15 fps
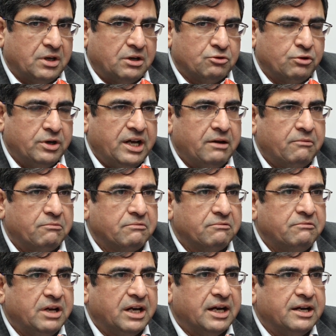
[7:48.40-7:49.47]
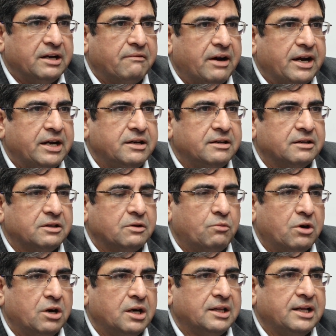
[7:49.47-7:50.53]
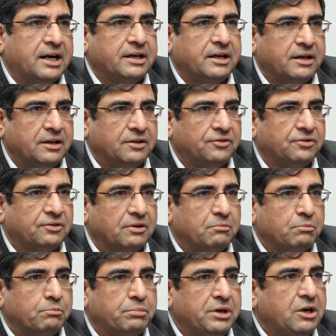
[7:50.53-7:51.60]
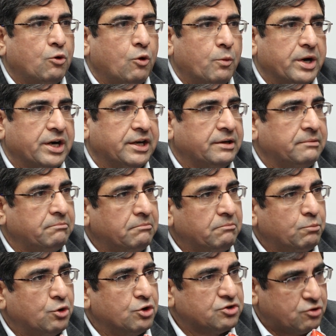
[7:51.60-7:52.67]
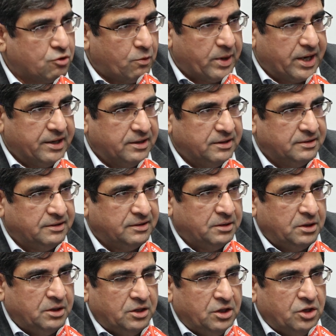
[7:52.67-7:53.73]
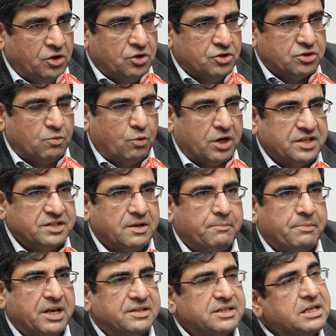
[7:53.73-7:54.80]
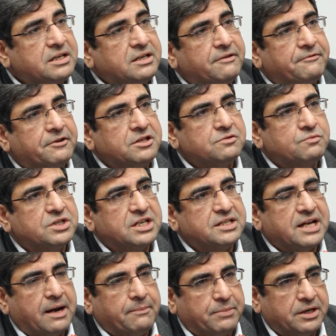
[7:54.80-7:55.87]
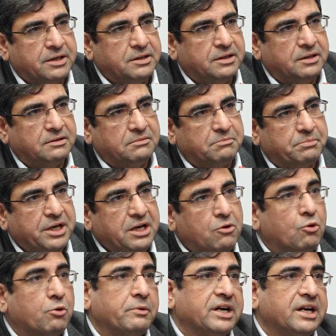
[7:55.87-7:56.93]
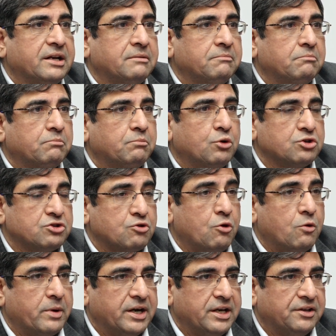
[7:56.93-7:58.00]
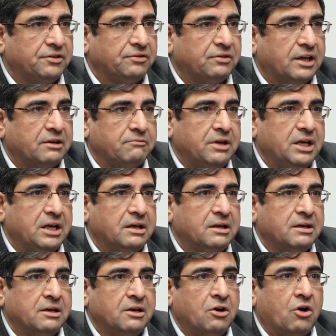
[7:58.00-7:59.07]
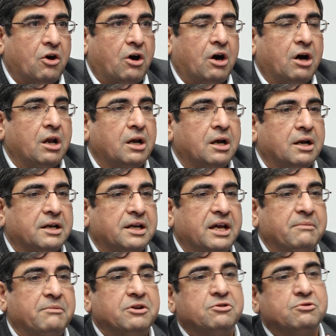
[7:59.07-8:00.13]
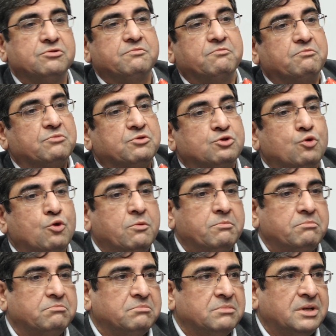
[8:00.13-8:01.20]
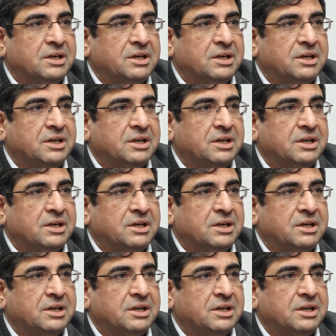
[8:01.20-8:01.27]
today we can divide the world that it is pre-COVID and post-COVID. So what is the basic difference which has happened pre-COVID and post-COVID is that we all came into Zoom